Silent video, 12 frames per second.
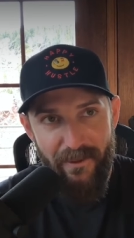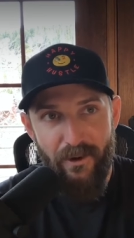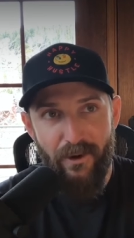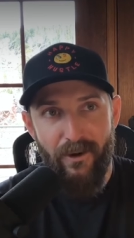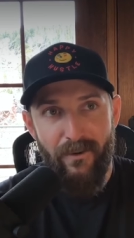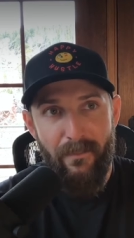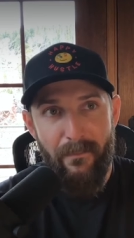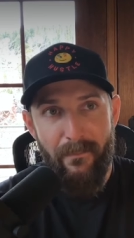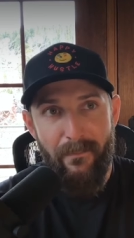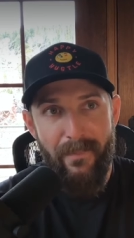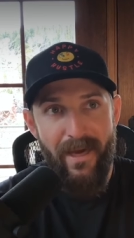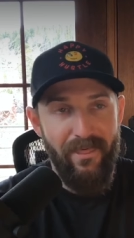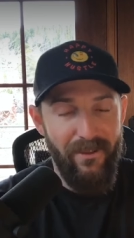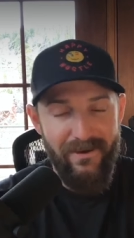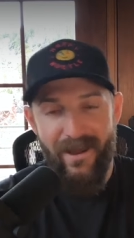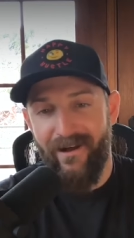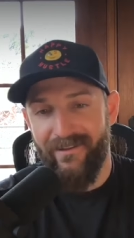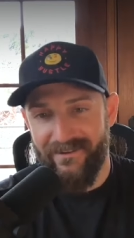your
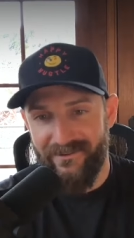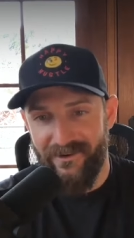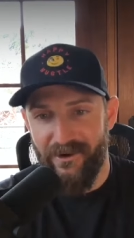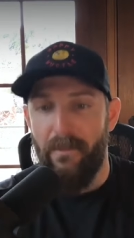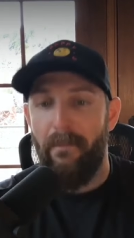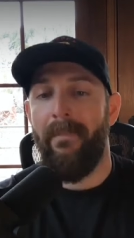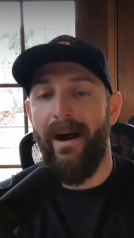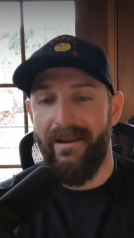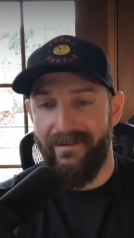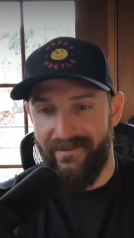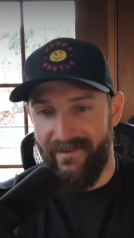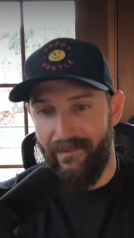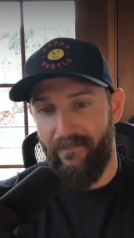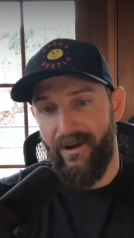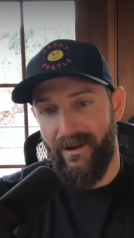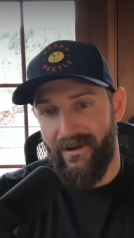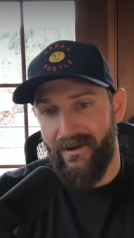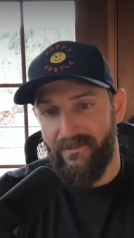methodology, your mindset when
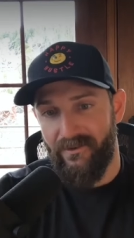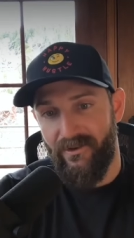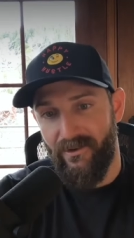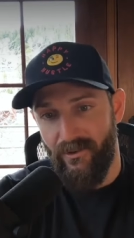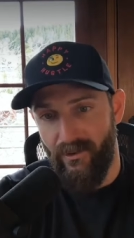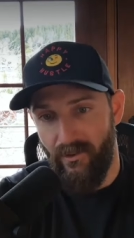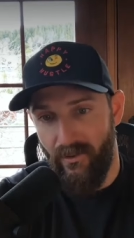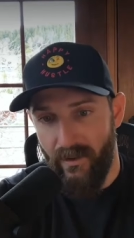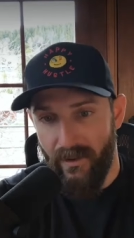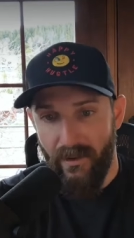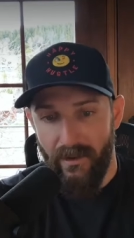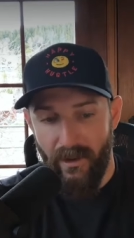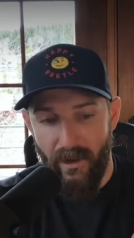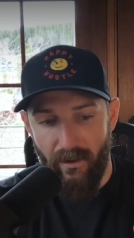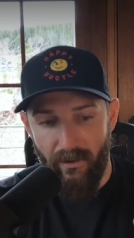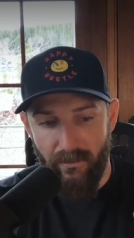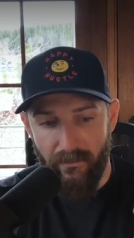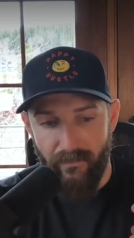it comes to, you
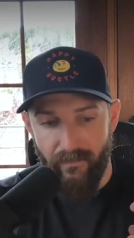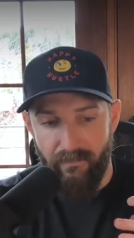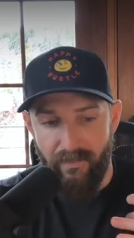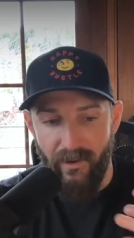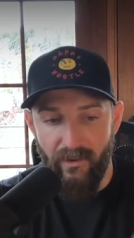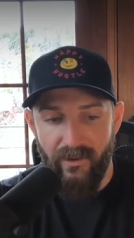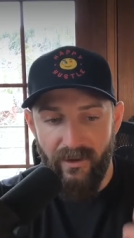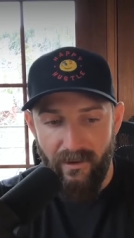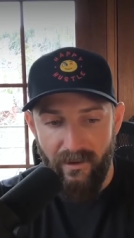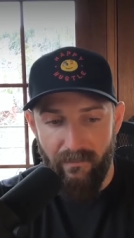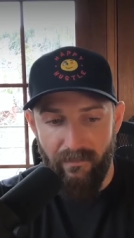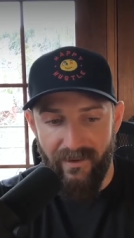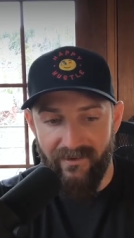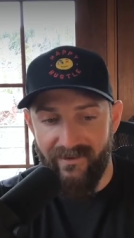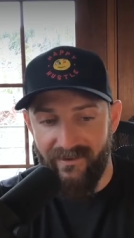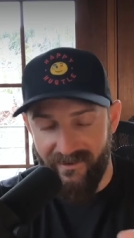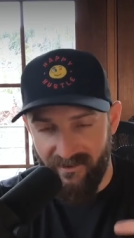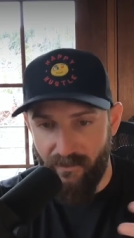know, building a
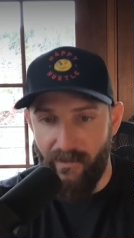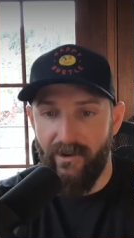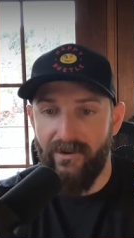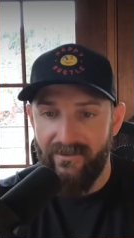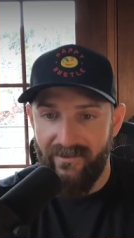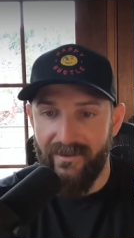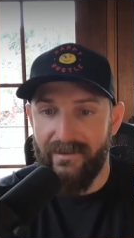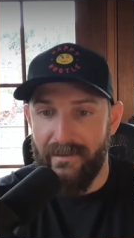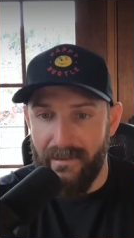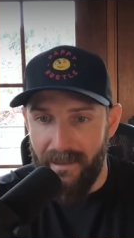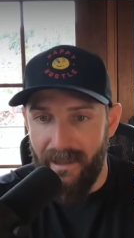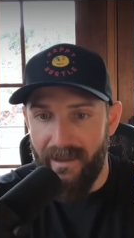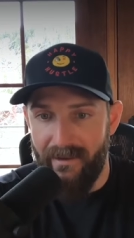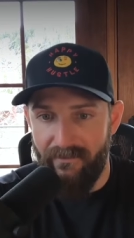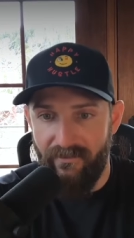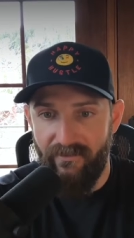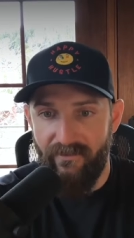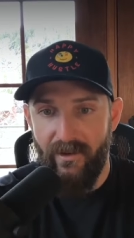business, experiencing
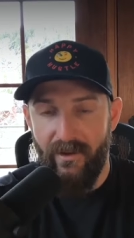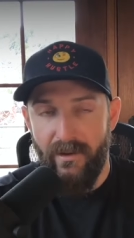life,